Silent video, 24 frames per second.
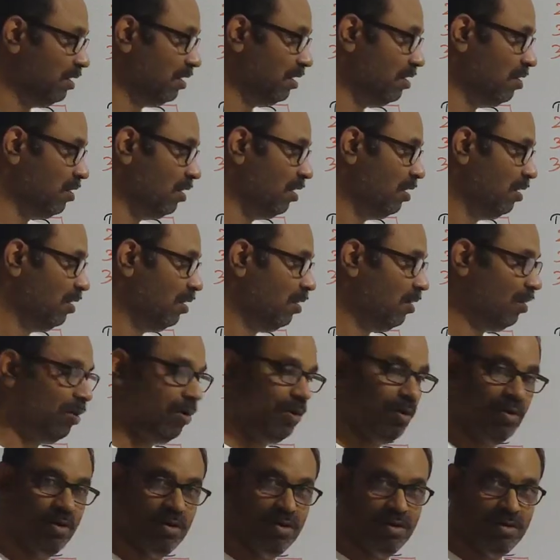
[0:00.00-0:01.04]
word
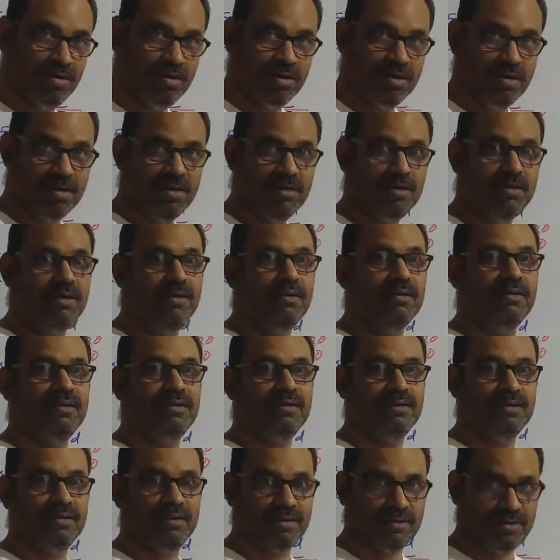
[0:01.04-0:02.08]
or in
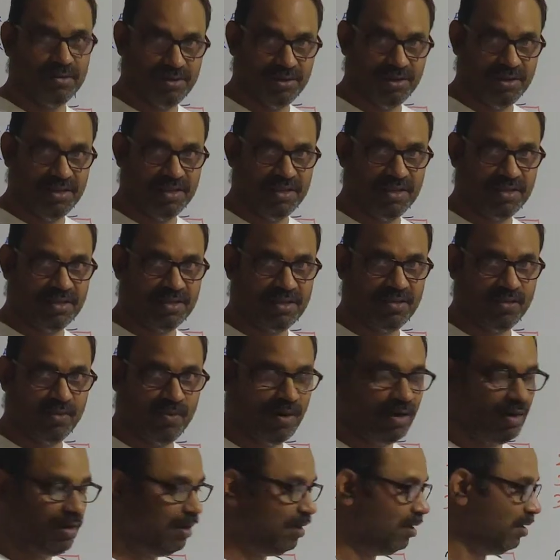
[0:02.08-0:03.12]
a Greek
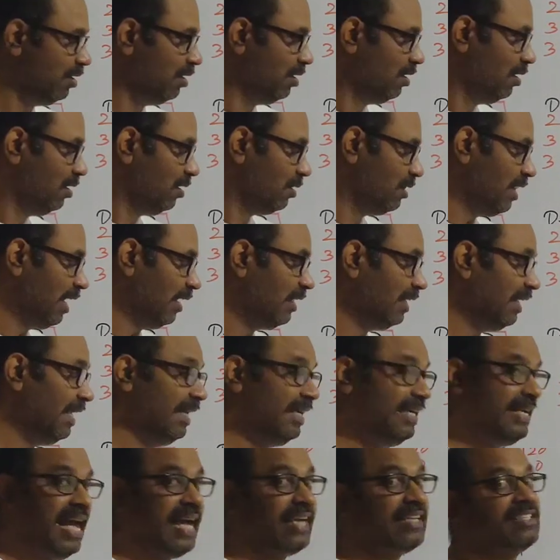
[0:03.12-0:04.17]
word, that
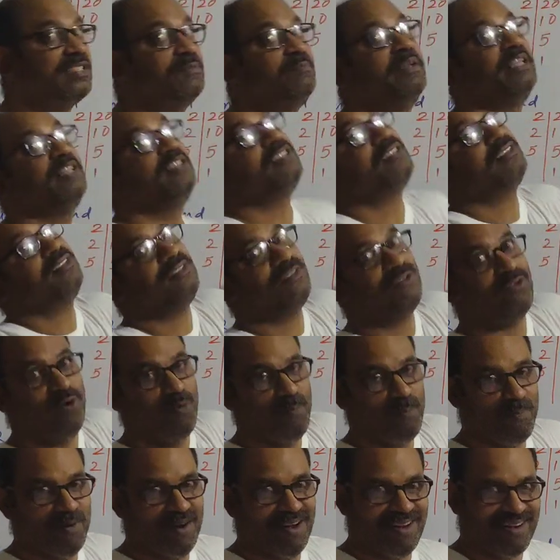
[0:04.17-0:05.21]
index means
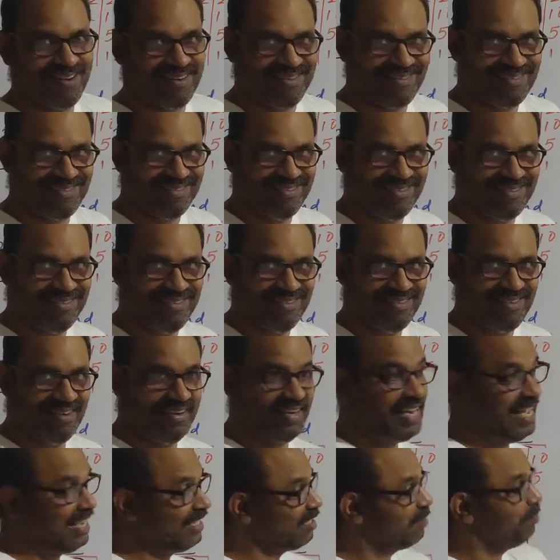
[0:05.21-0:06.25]
upper.
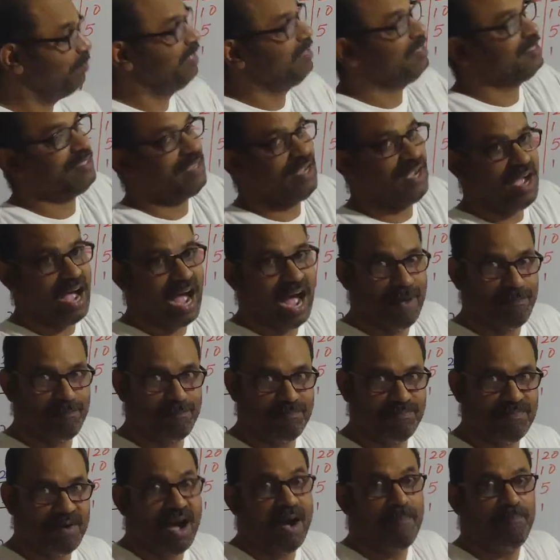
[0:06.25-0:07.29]
Index means
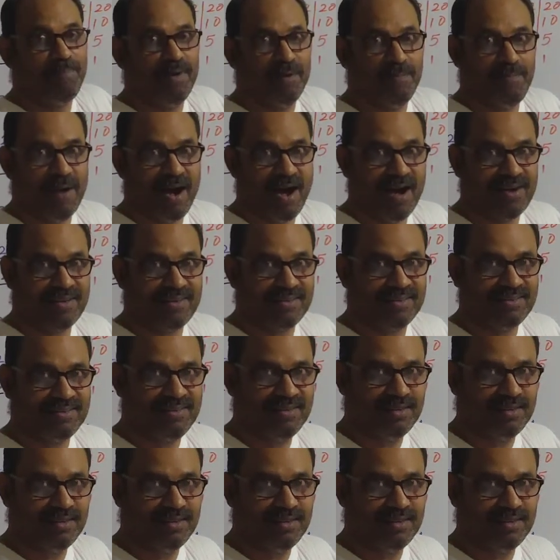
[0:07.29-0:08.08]
up, upper part.